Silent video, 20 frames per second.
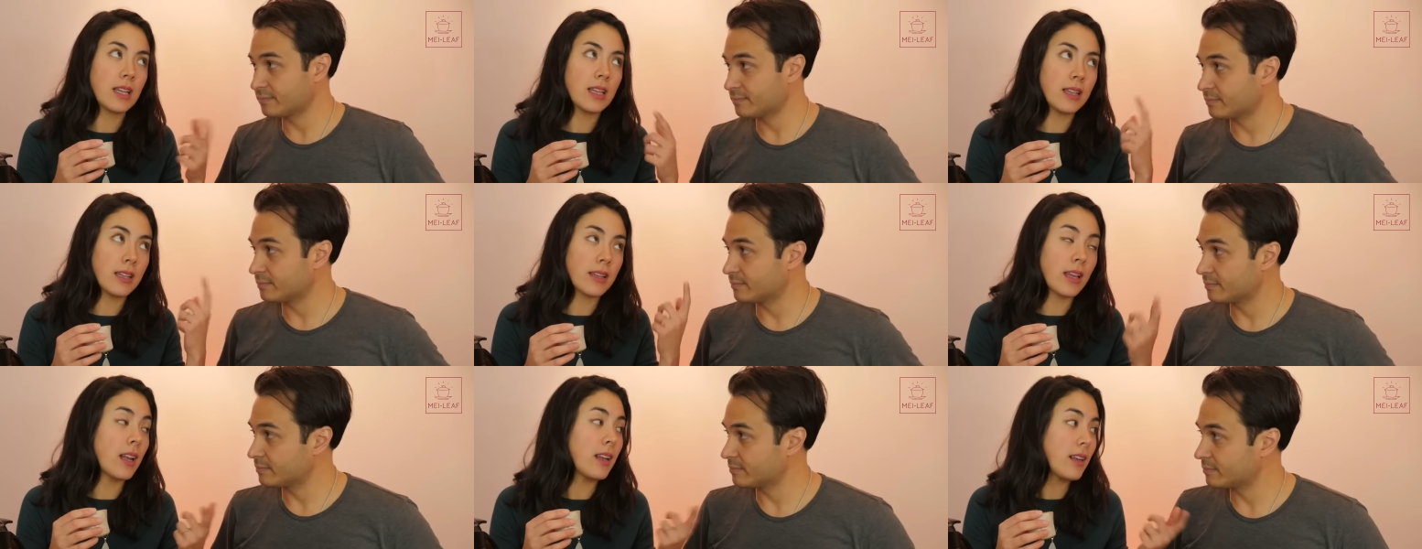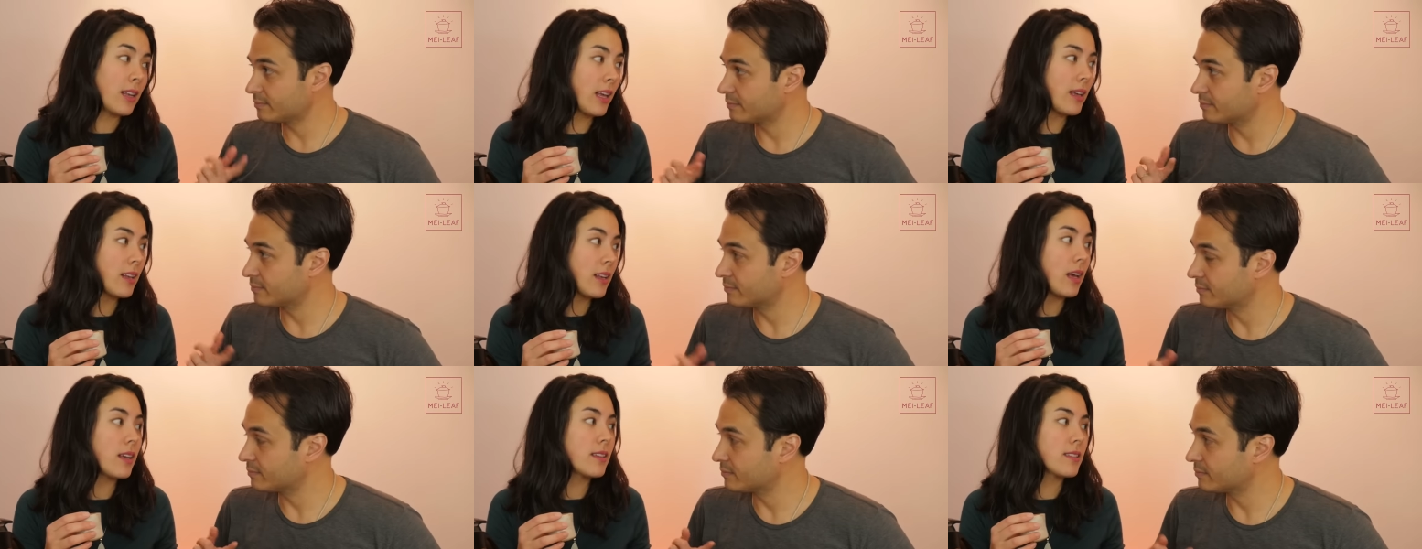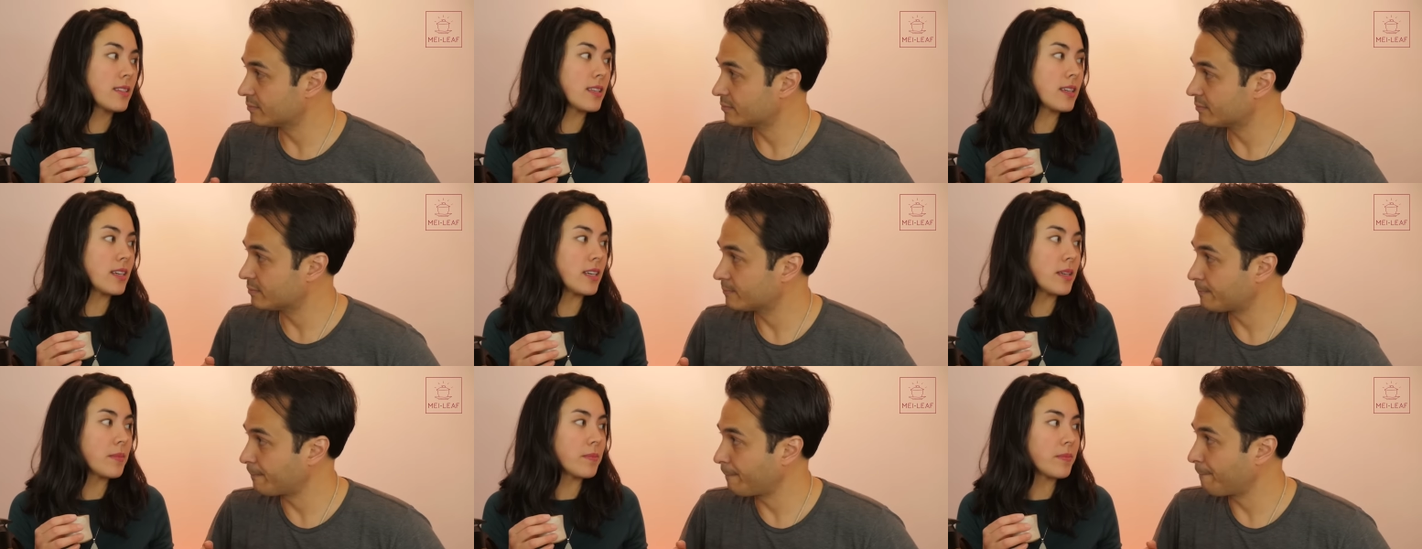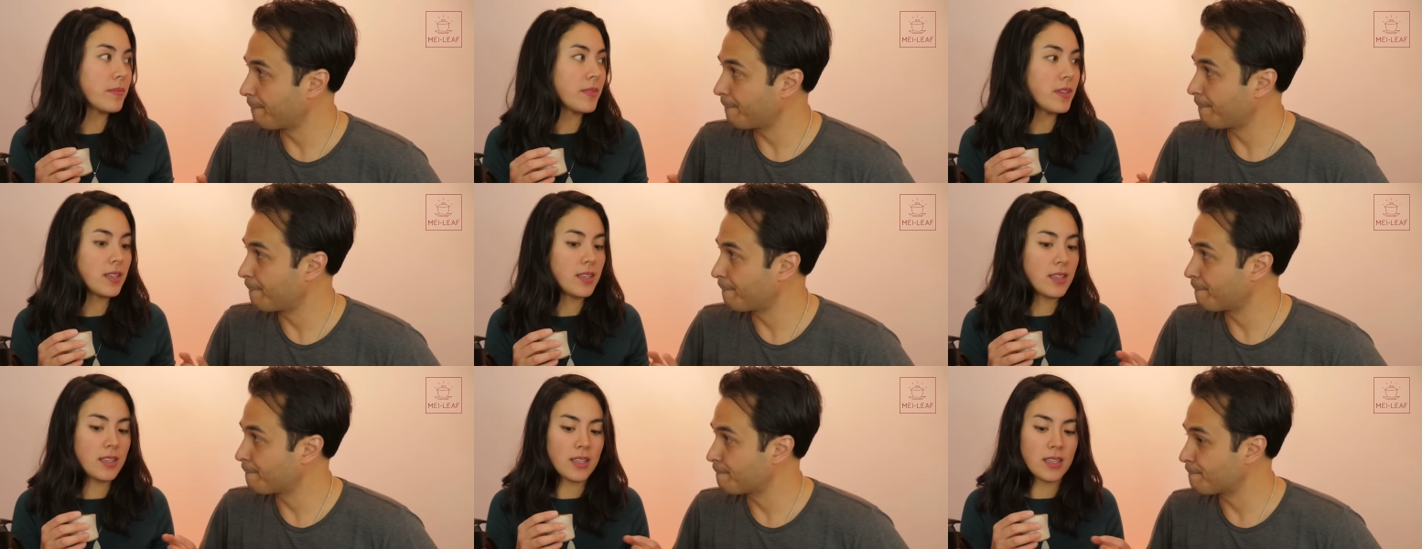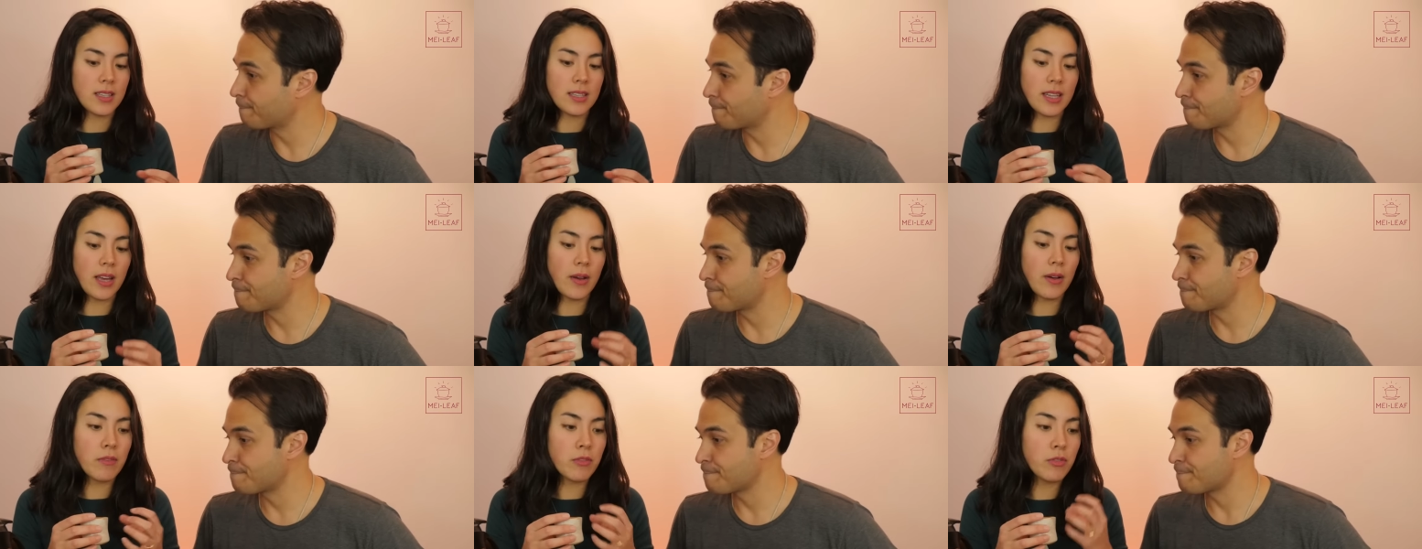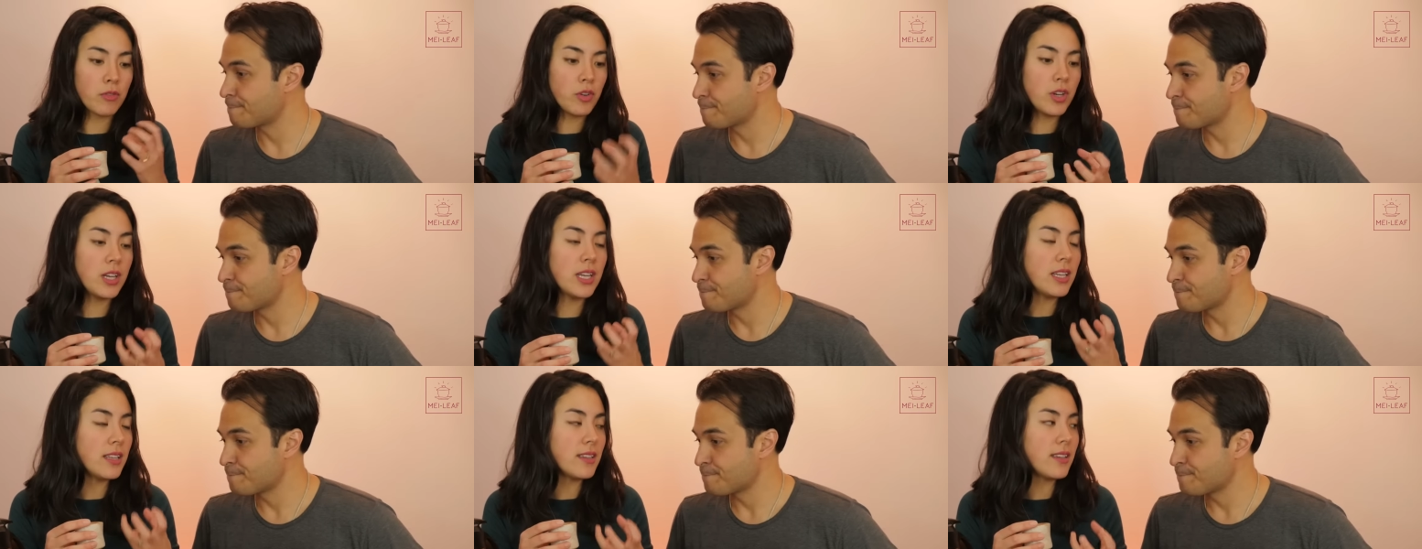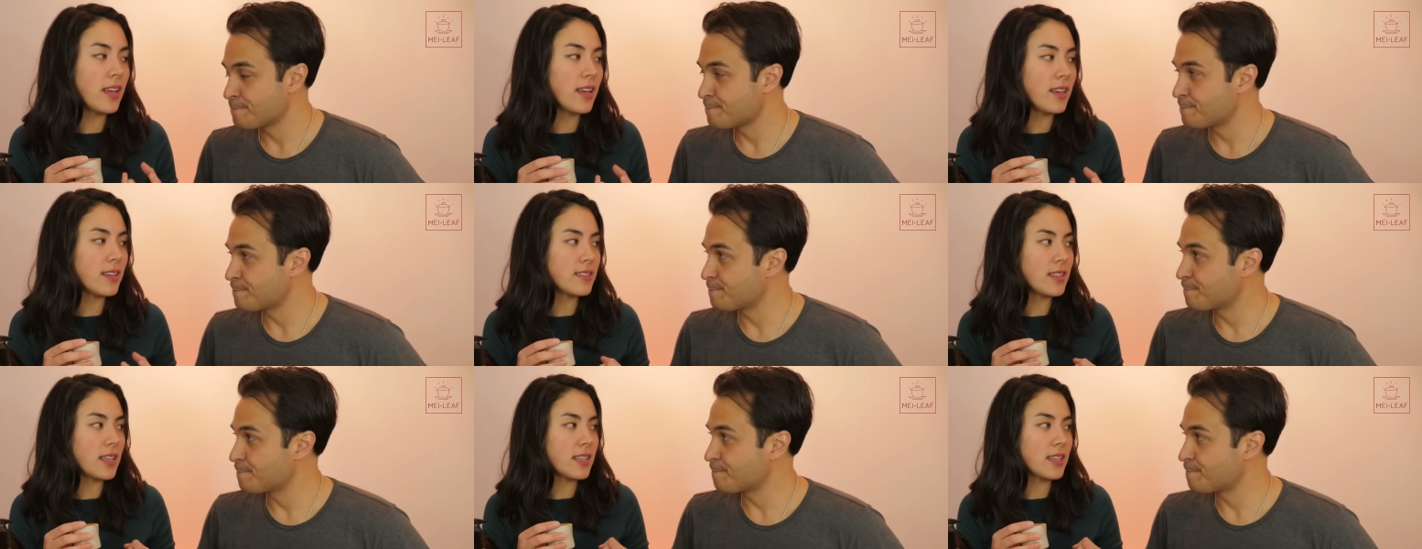Speaker 1: that like last time. Now I really taste